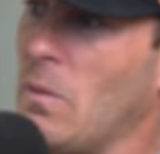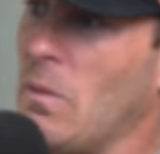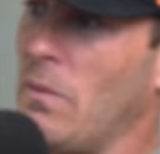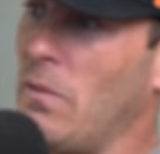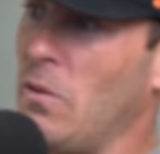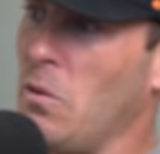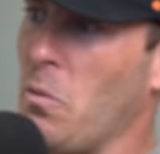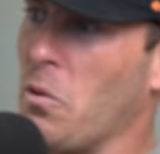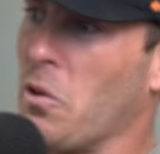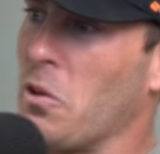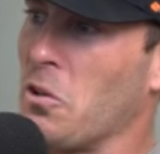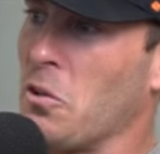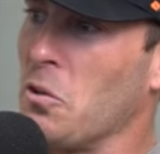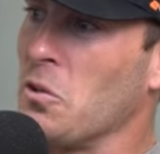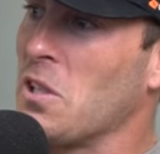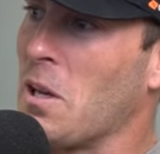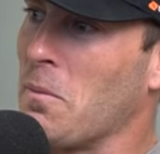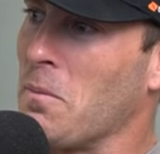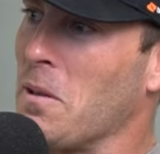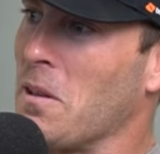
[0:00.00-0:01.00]
if you want to do
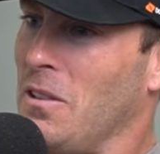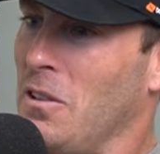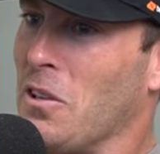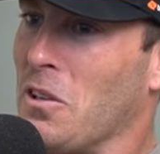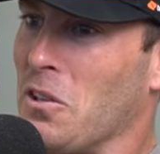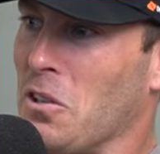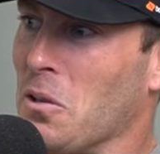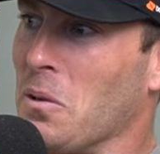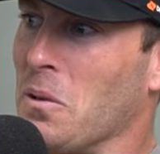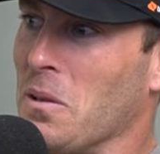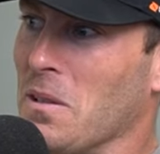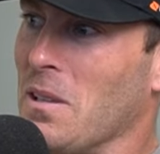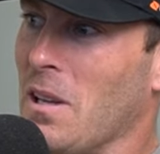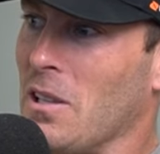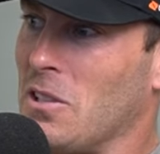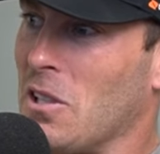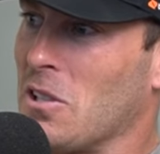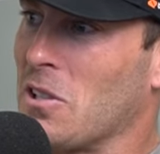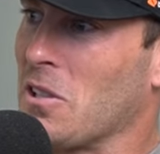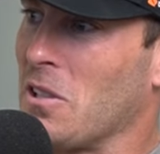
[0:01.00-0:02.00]
something, you can do it. It's
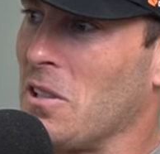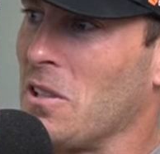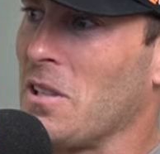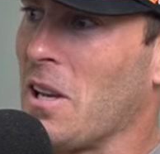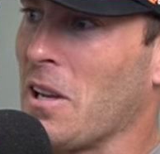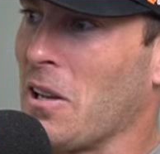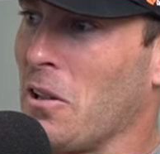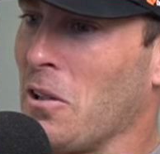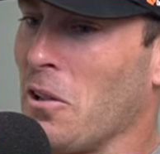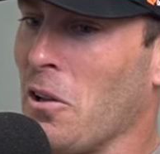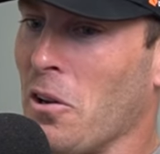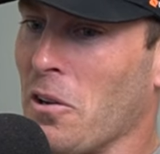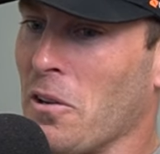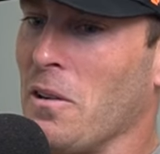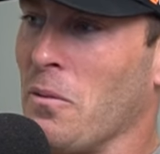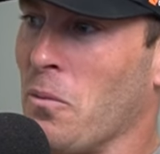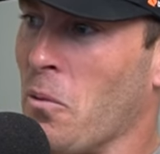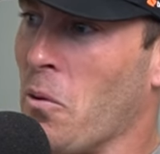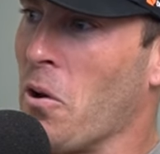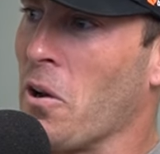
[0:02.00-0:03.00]
just going to take a lot
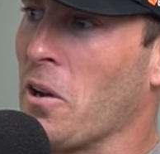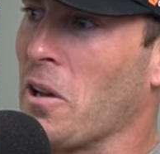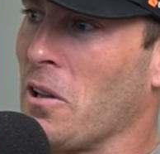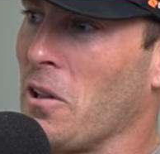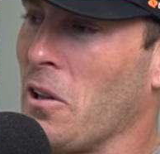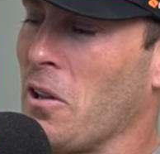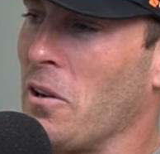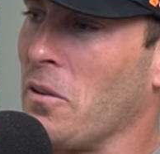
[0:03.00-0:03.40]
of work and a lot